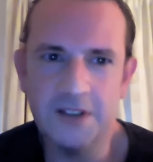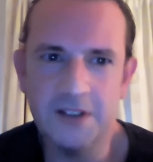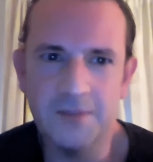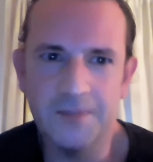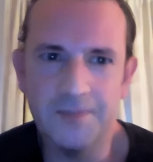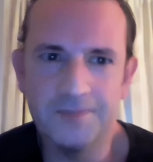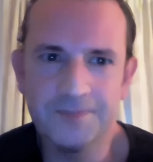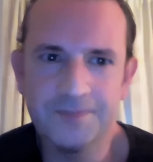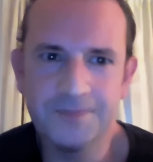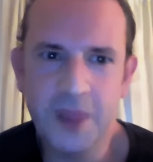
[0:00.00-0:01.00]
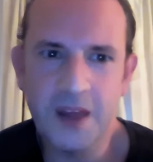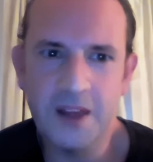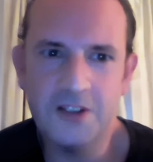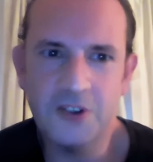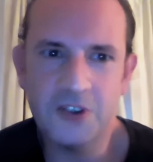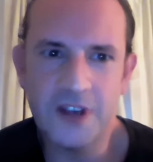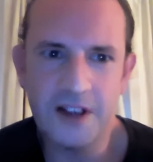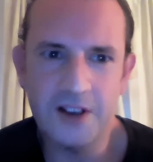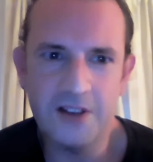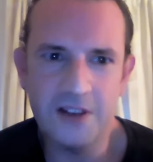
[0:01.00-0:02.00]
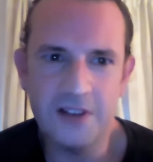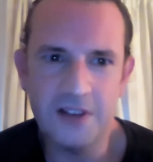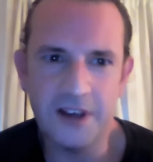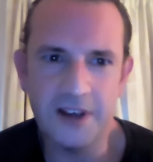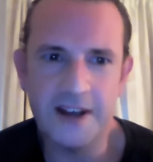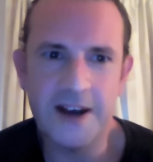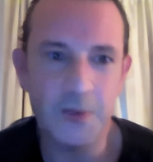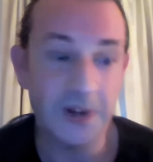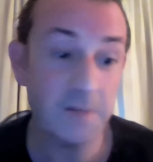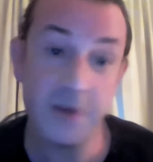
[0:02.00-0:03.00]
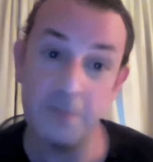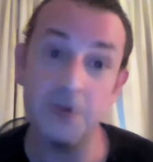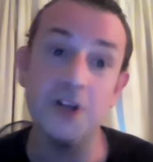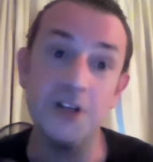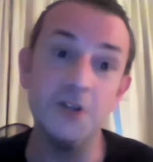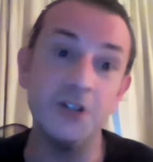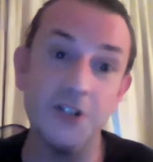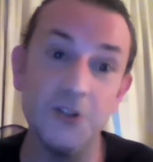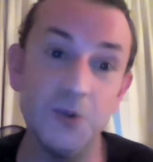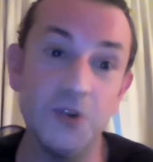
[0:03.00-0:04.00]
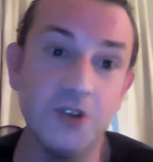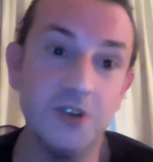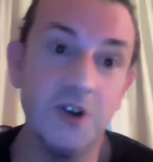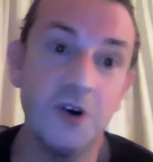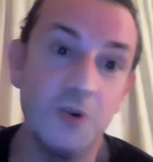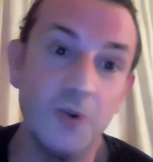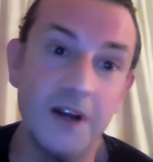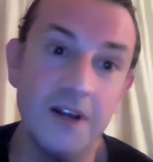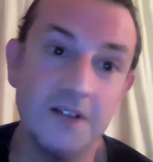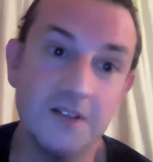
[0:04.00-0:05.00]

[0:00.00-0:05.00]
Um, it's not a healthy thing. And how many people are you going to lose along the way?